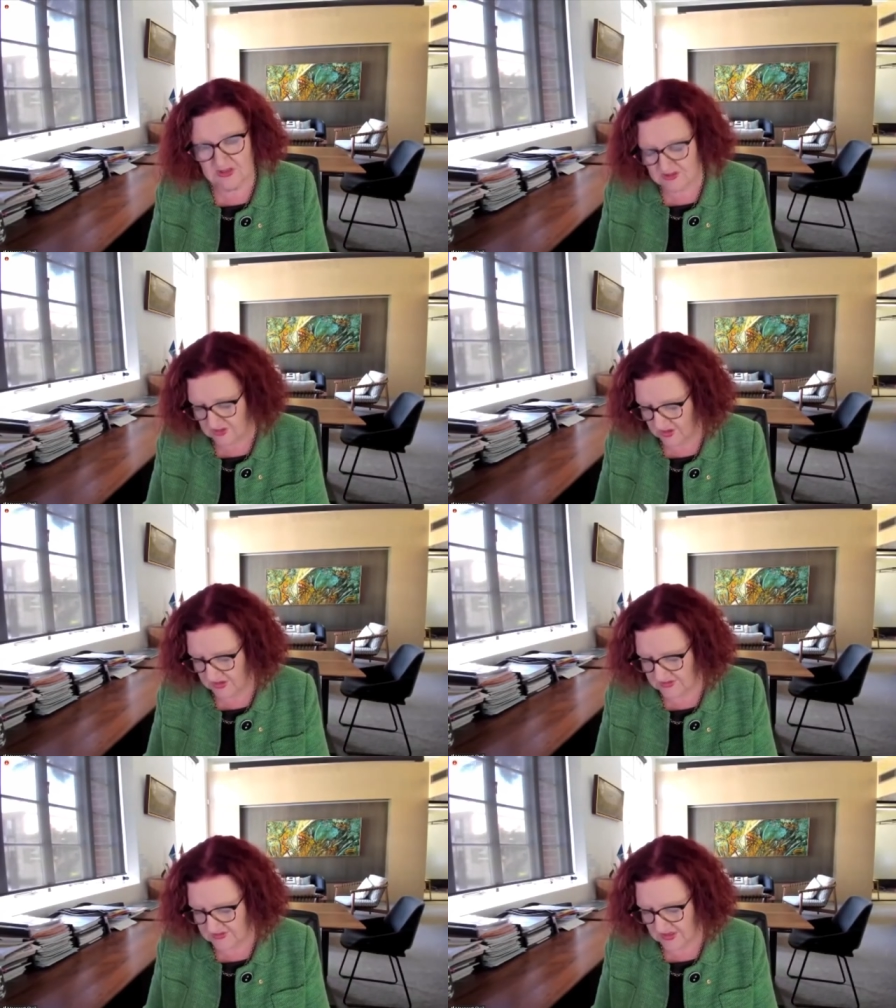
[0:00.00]

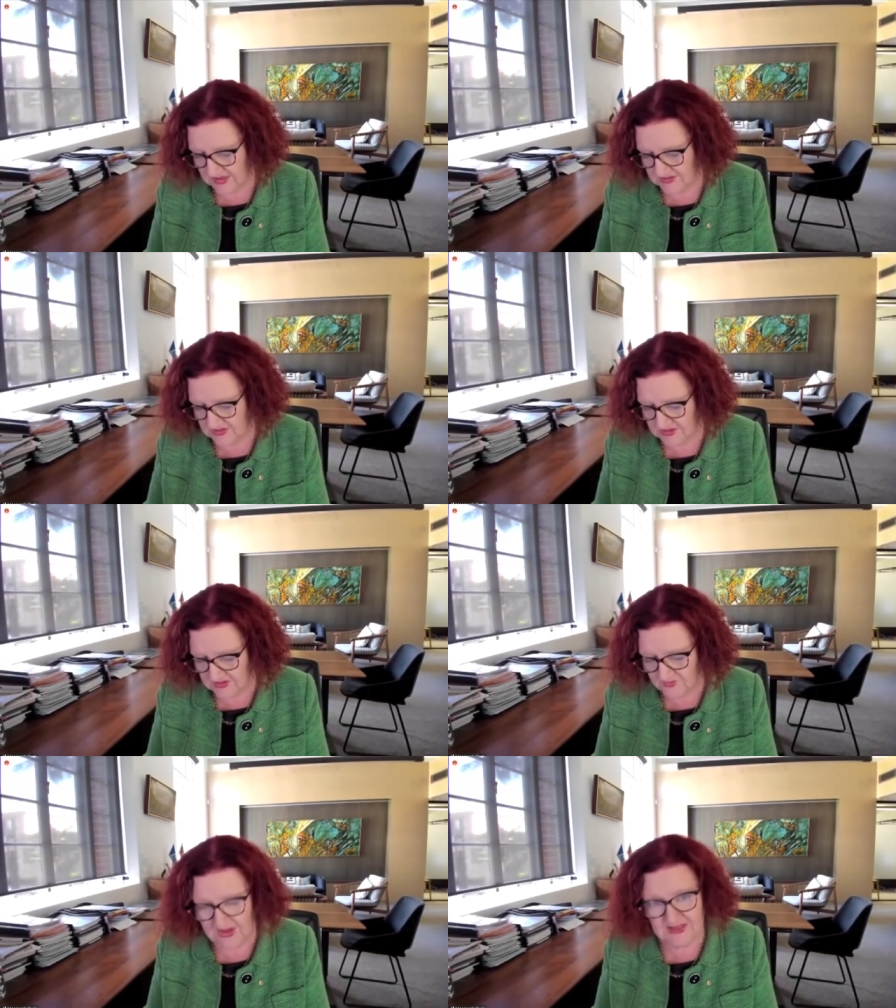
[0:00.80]
science, and to the
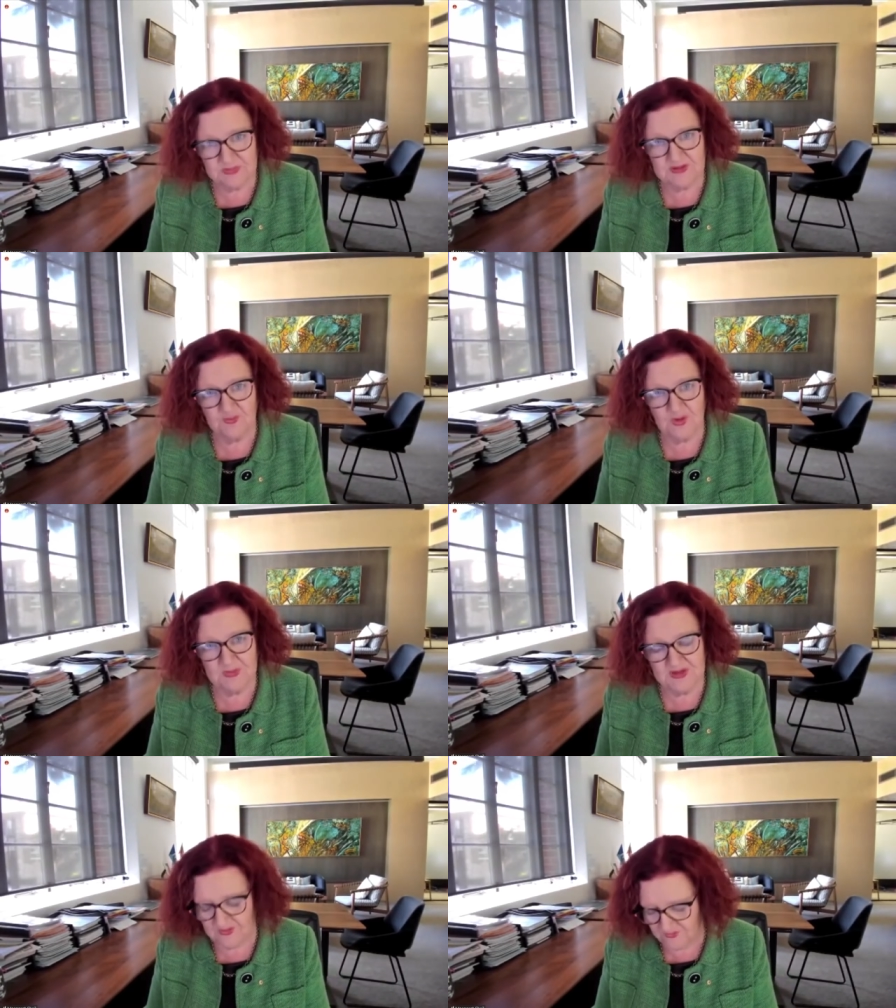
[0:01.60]
advancement of
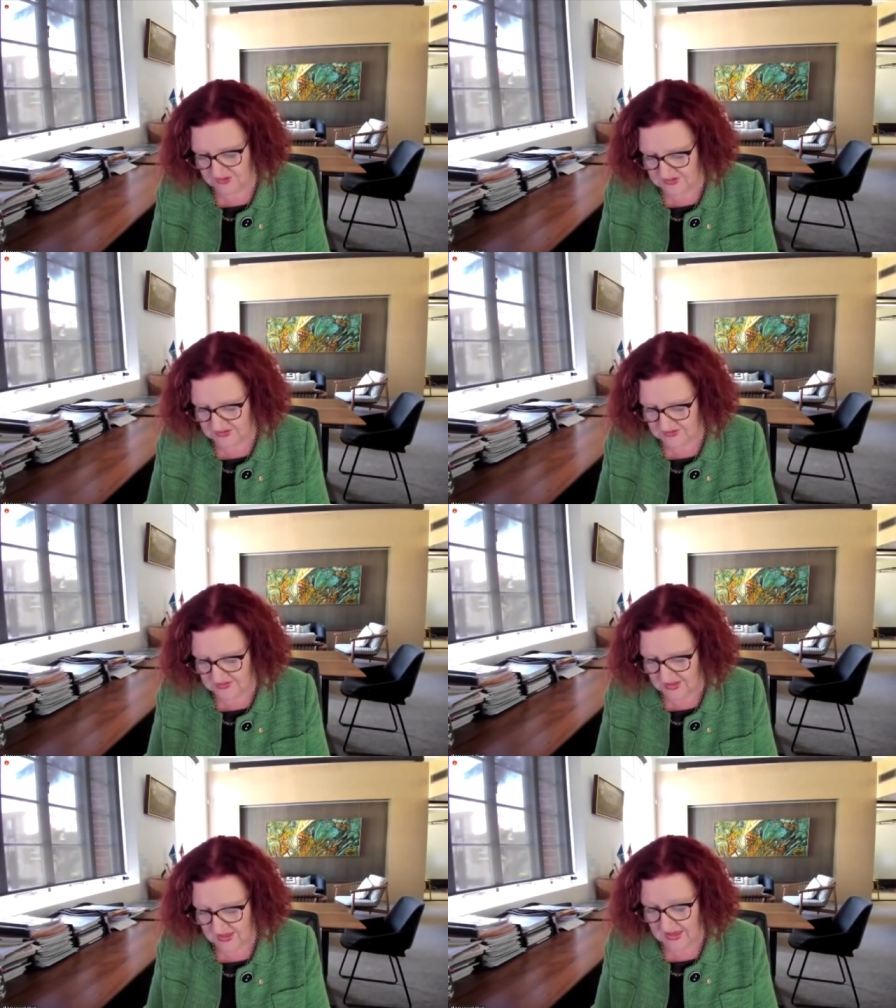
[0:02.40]
women in physics
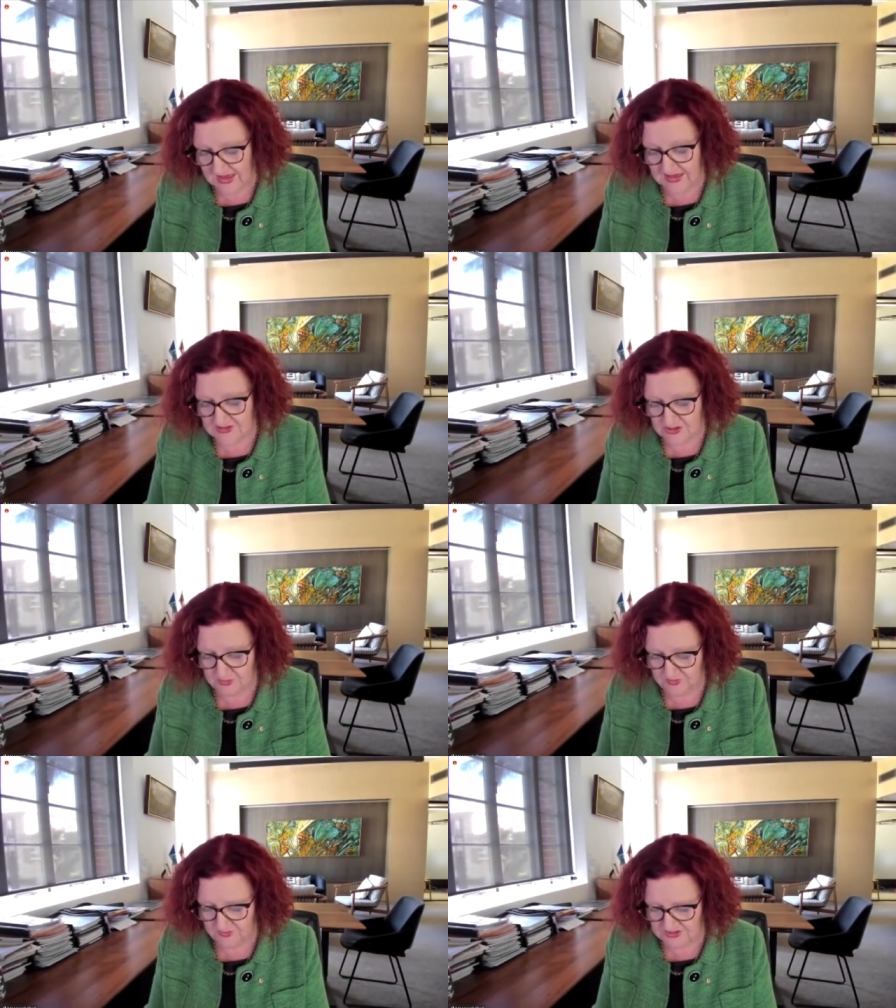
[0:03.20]
and to
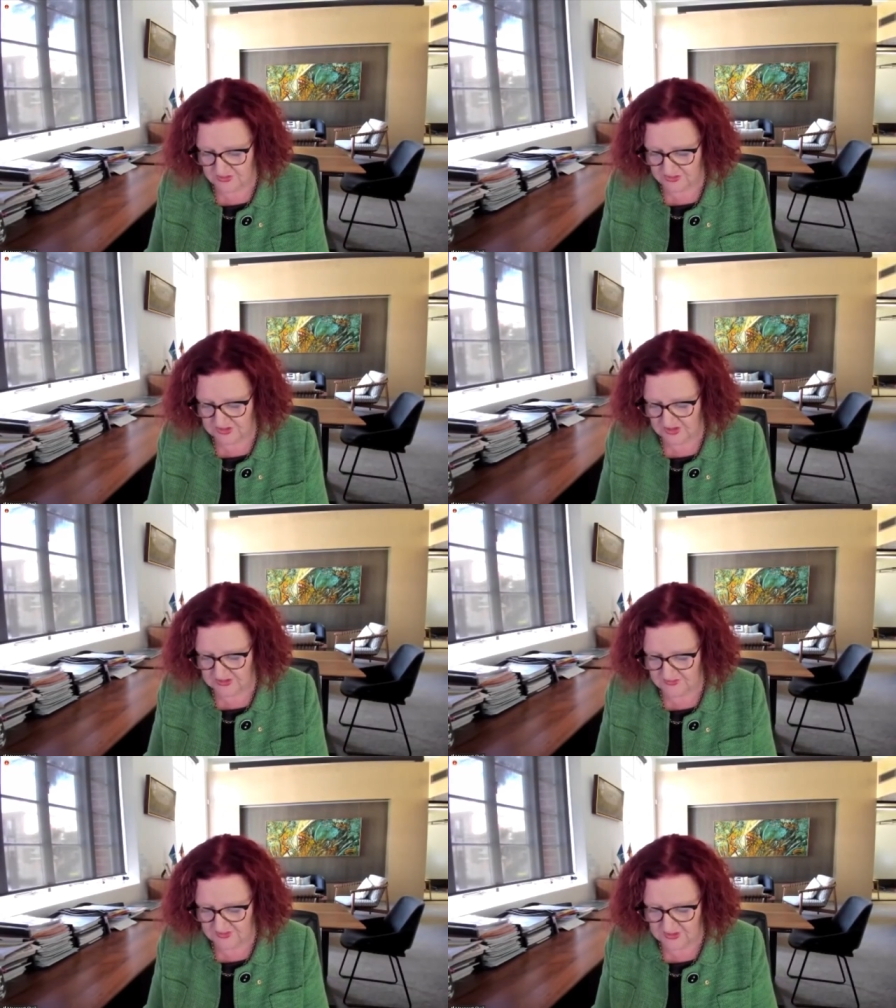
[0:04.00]
professional
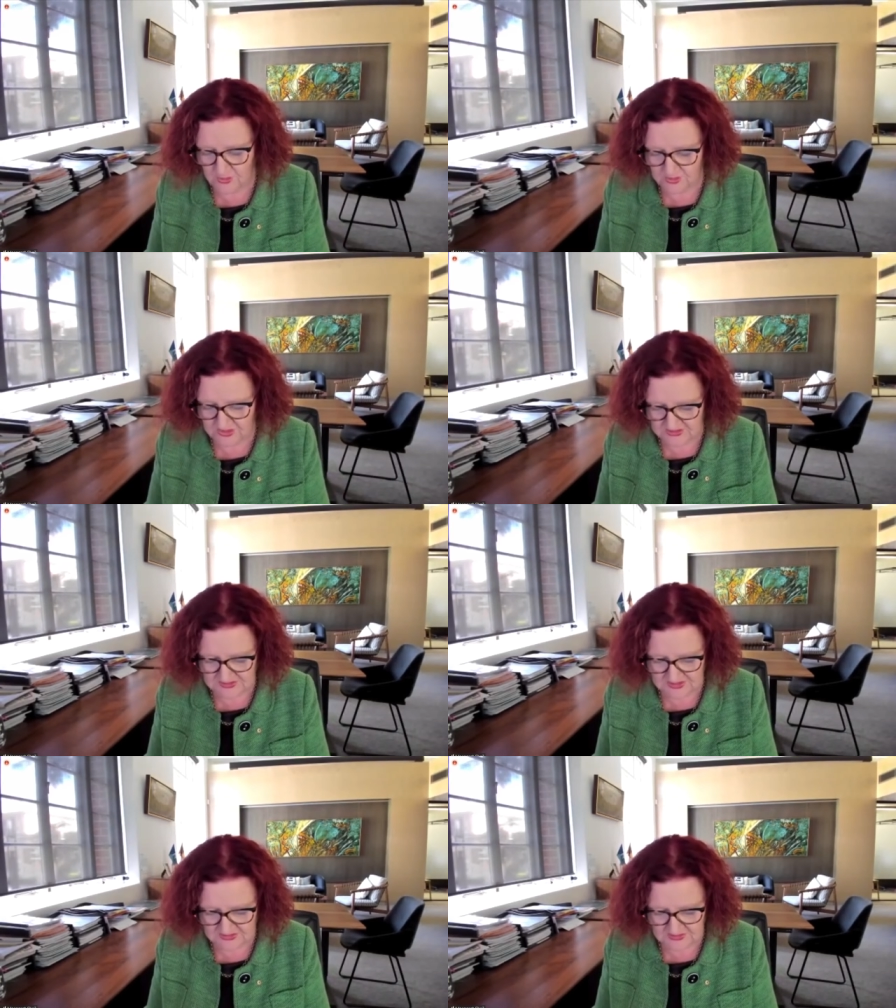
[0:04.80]
scientific
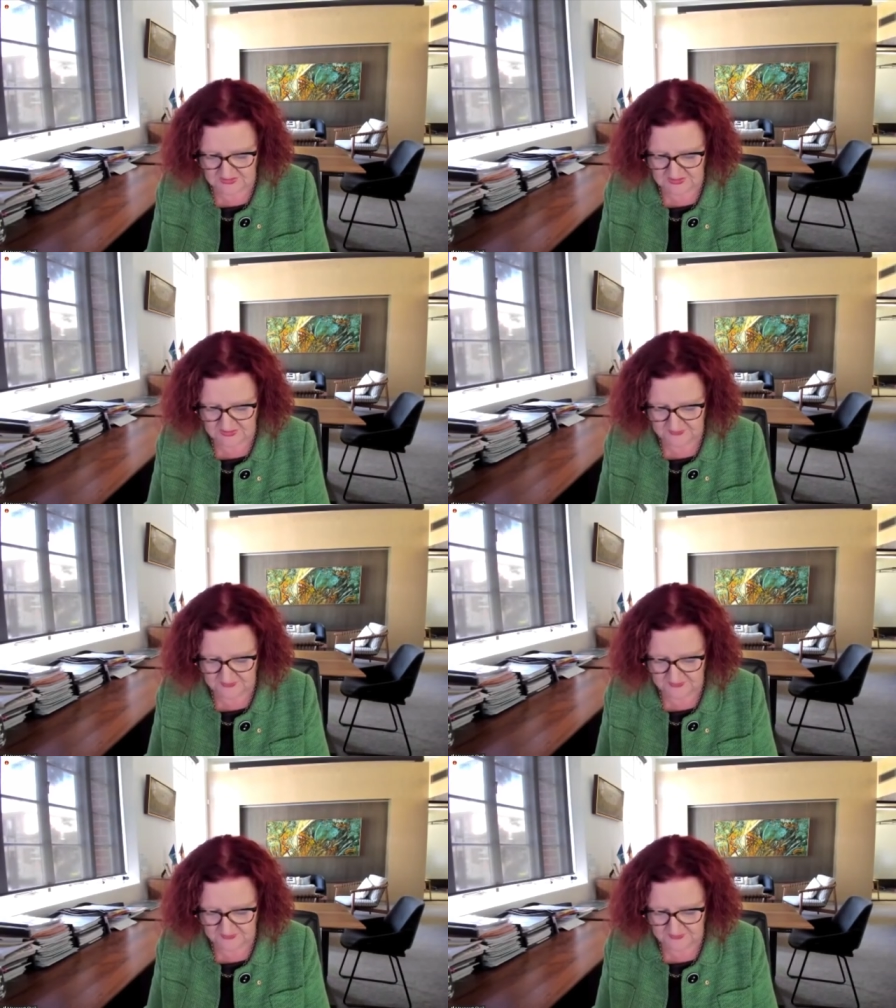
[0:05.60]
organisations.